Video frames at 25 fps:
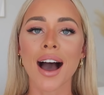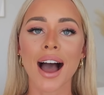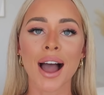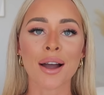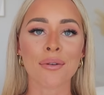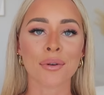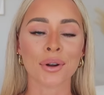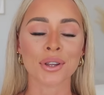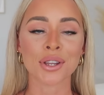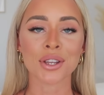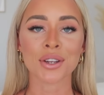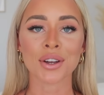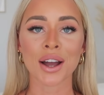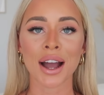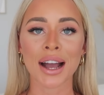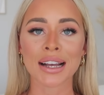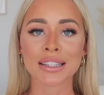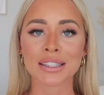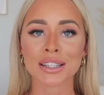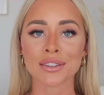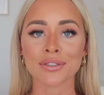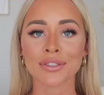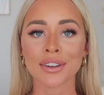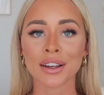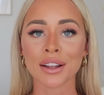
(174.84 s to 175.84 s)
I want you guys
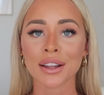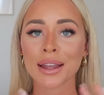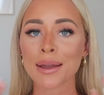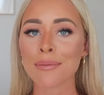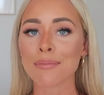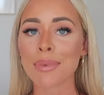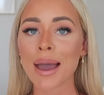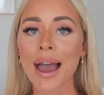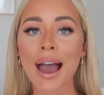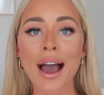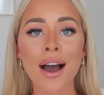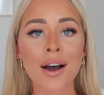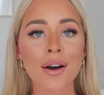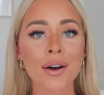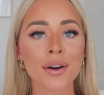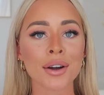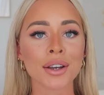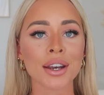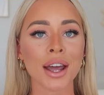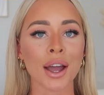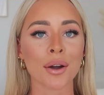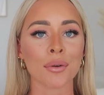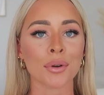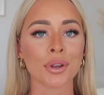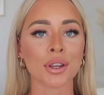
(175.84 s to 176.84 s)
to feel empowered.
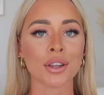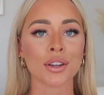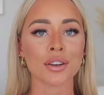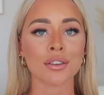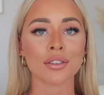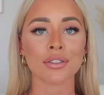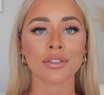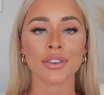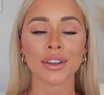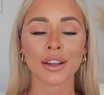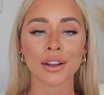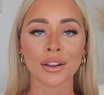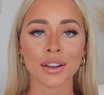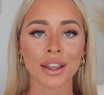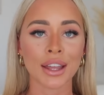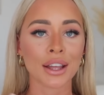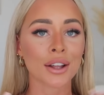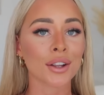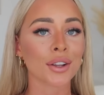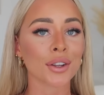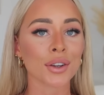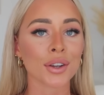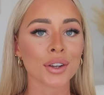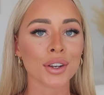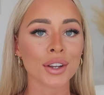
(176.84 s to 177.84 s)
I want you to feel
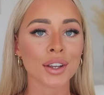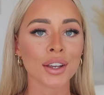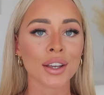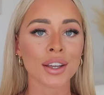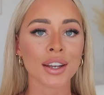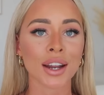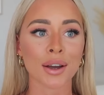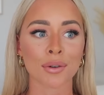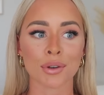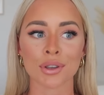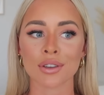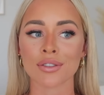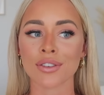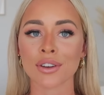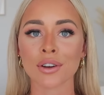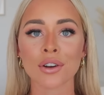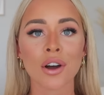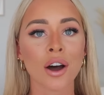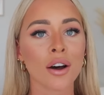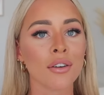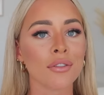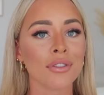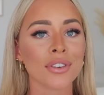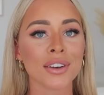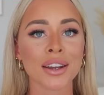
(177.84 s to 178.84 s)
included. I want you to feel
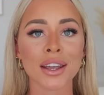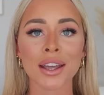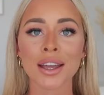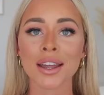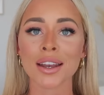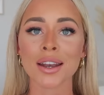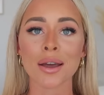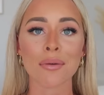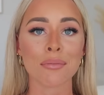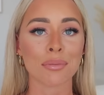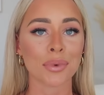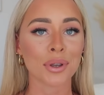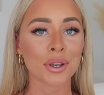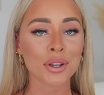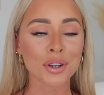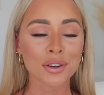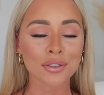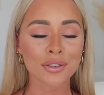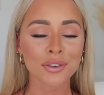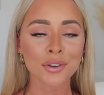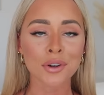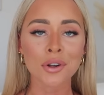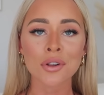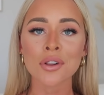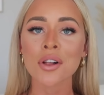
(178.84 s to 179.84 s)
confident,
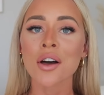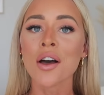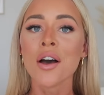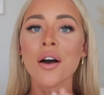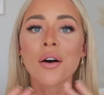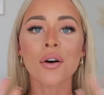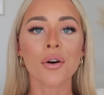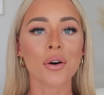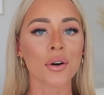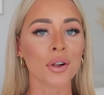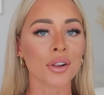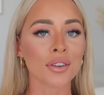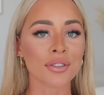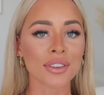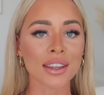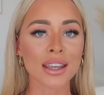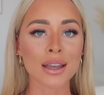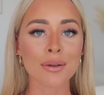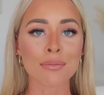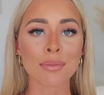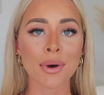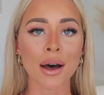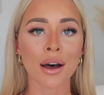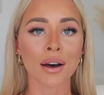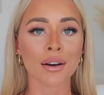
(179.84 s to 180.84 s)
beautiful, all of the
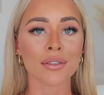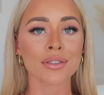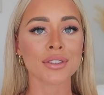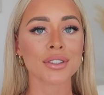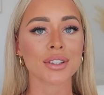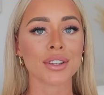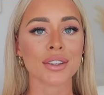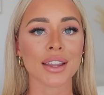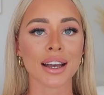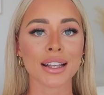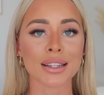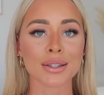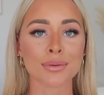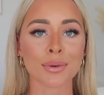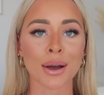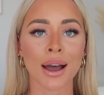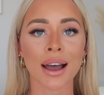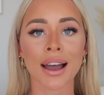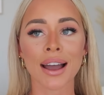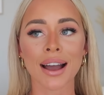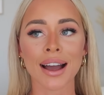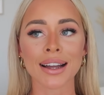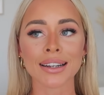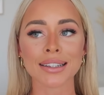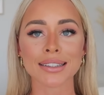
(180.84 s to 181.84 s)
above. So that's
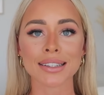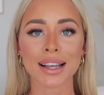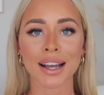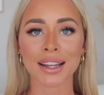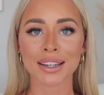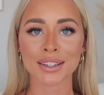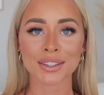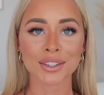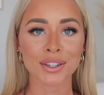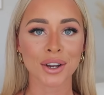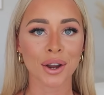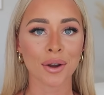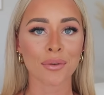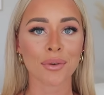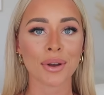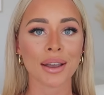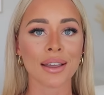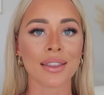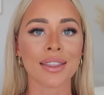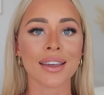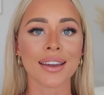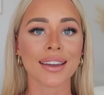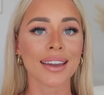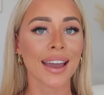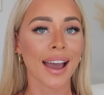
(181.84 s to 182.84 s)
why I decided to go with
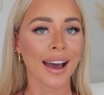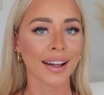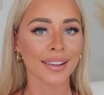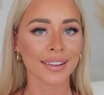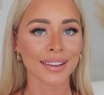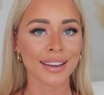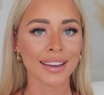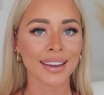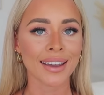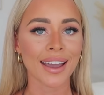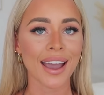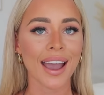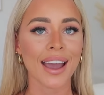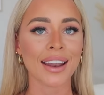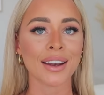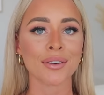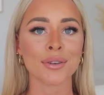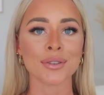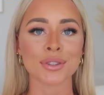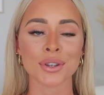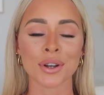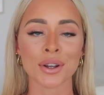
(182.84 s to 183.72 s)
Callie and it was